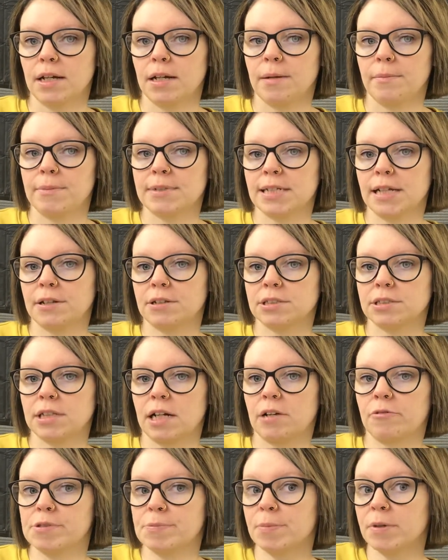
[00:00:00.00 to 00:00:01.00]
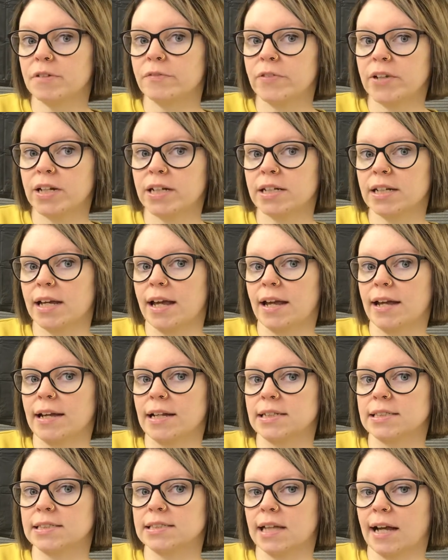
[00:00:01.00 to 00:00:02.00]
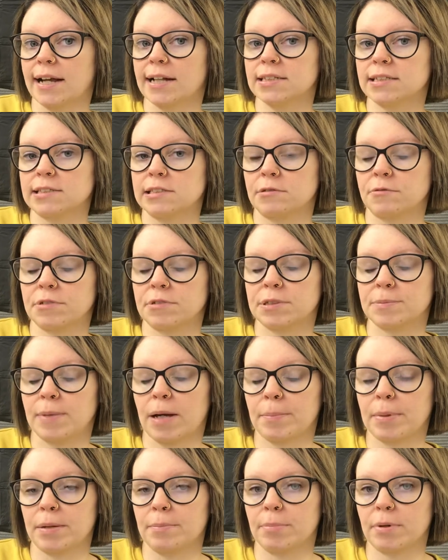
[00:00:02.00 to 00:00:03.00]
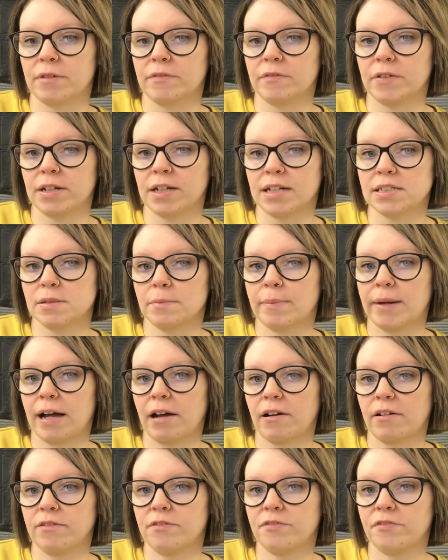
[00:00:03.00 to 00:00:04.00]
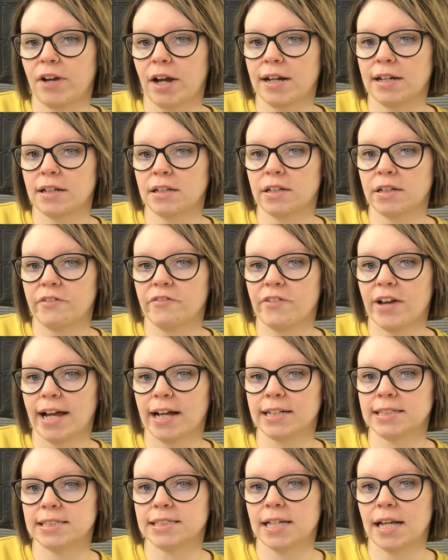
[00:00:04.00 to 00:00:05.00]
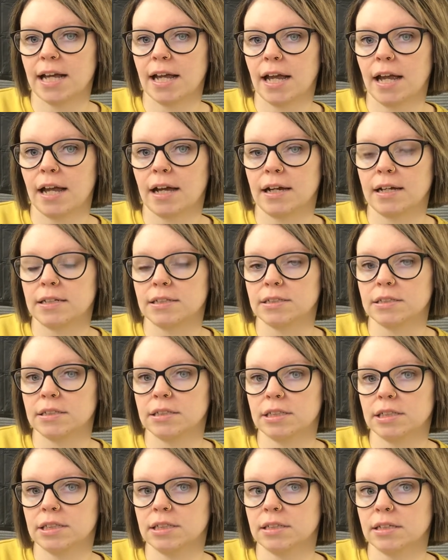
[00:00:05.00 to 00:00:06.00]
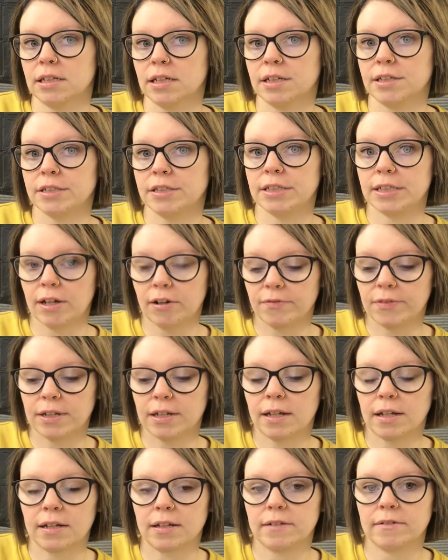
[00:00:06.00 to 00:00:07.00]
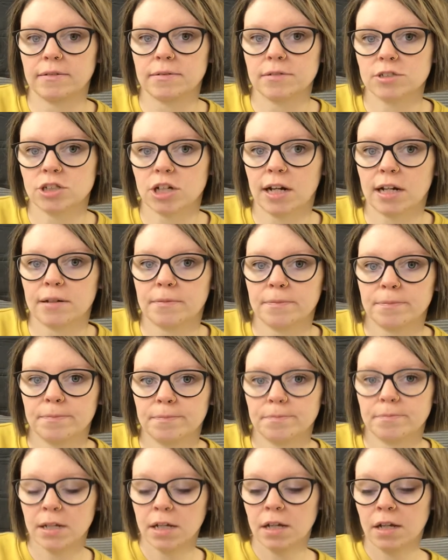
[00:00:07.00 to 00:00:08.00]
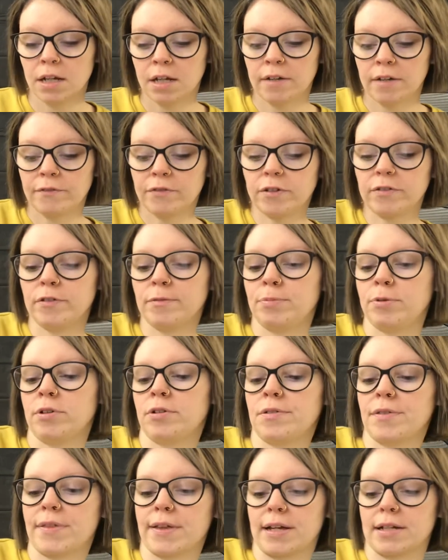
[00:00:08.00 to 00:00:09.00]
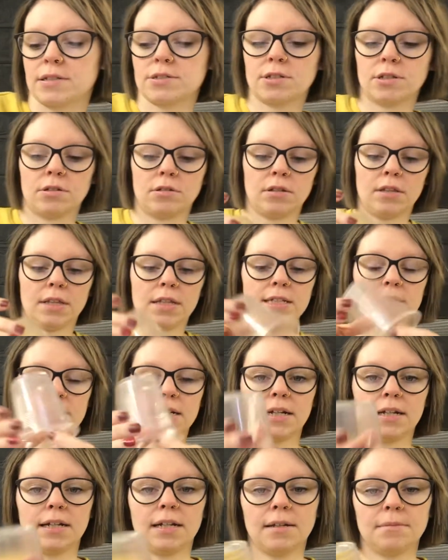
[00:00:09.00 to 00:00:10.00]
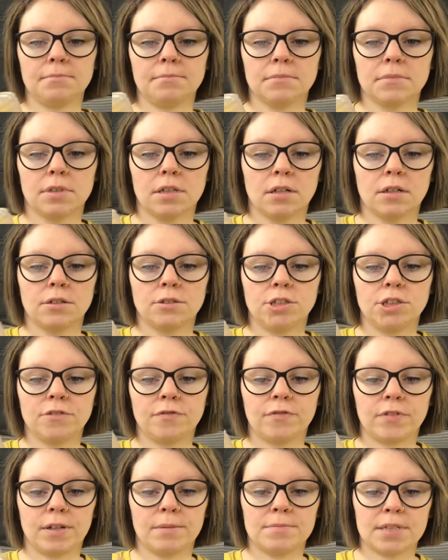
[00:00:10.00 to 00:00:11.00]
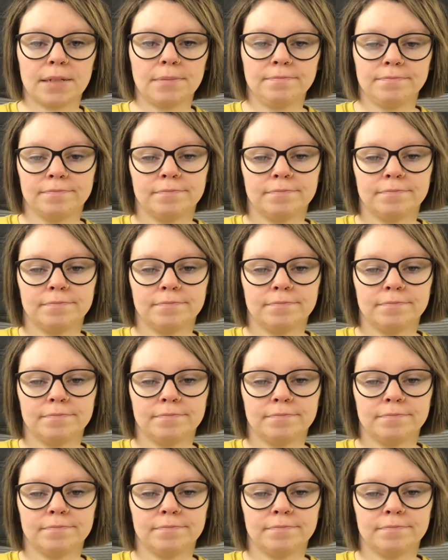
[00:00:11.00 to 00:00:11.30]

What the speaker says: Miss Heather's not always perfect and science isn't always about being perfect. It's about finding the facts and delving in and trying to further prove things. So this kind of cup, too flimsy.